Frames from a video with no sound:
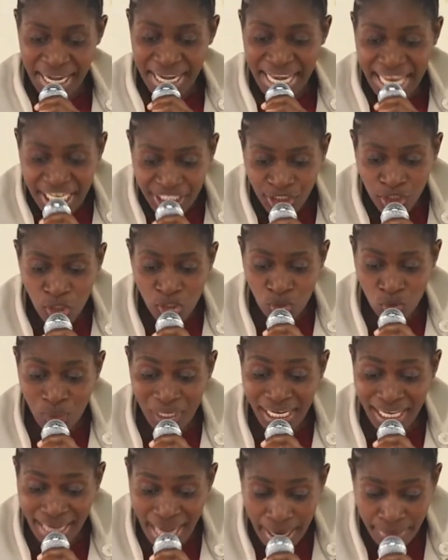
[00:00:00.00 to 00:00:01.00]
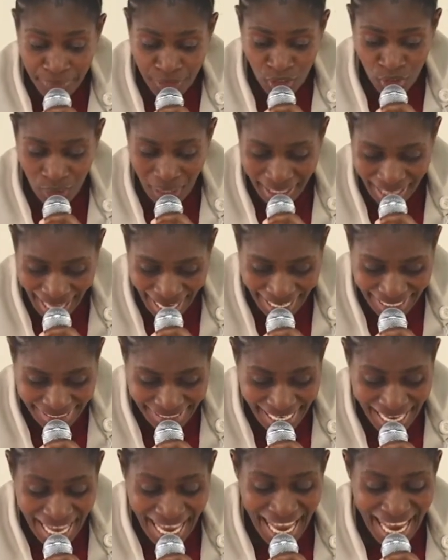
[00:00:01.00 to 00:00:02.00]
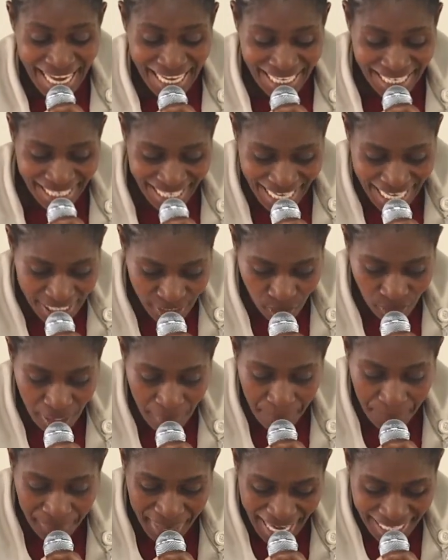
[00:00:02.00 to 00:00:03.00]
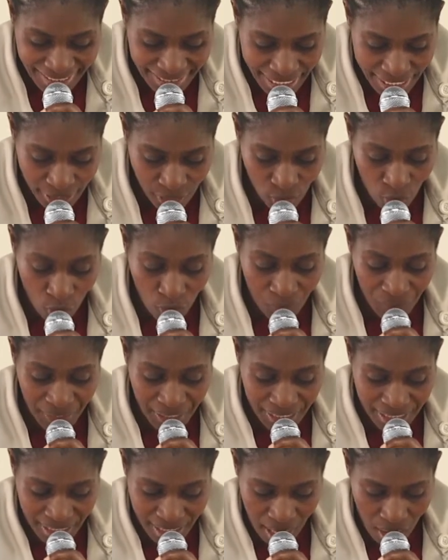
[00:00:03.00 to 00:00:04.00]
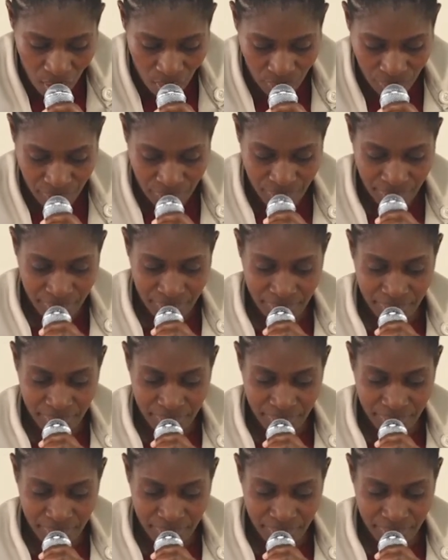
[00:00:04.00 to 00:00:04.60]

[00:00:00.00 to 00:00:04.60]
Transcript: Nations will come to your light, and kings the brightness of the dawn.